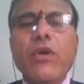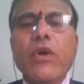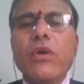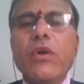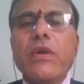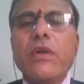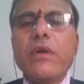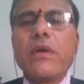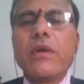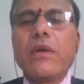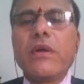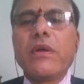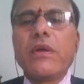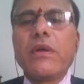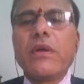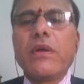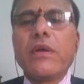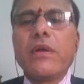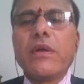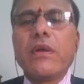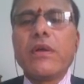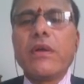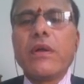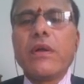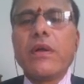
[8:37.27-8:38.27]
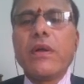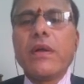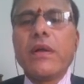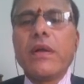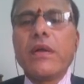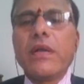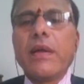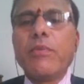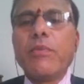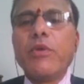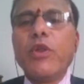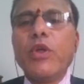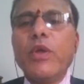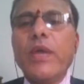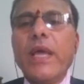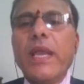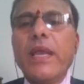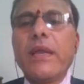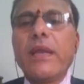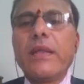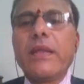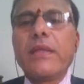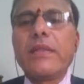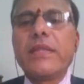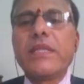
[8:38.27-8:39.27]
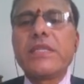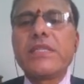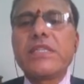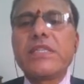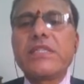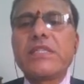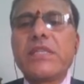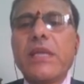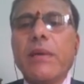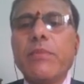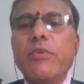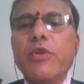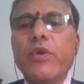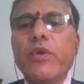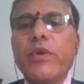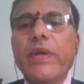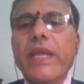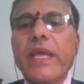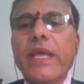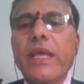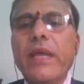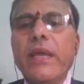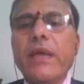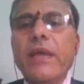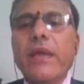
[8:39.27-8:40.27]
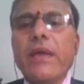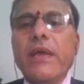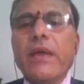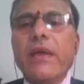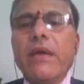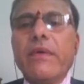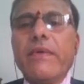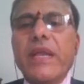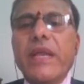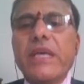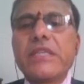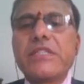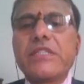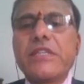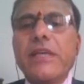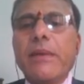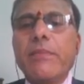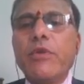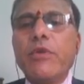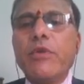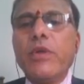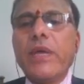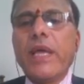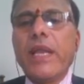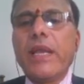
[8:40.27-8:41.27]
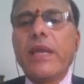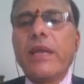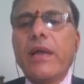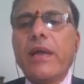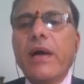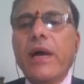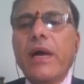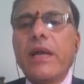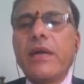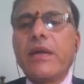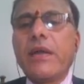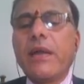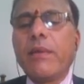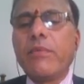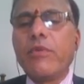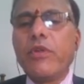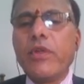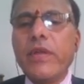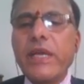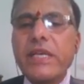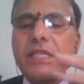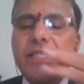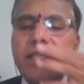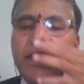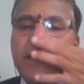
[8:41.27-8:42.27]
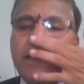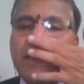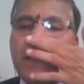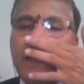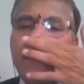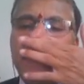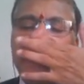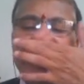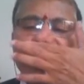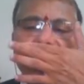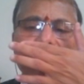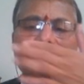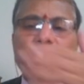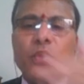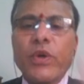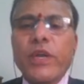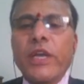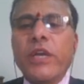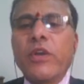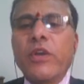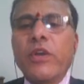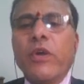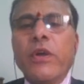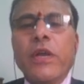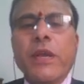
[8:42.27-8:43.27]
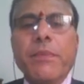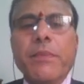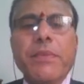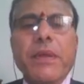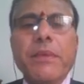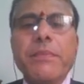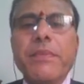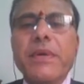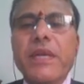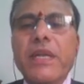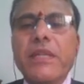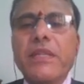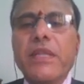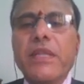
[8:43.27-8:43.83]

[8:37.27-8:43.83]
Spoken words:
load WL, this is WD, whereas WL or WS is given as 14 kilonewton per meter.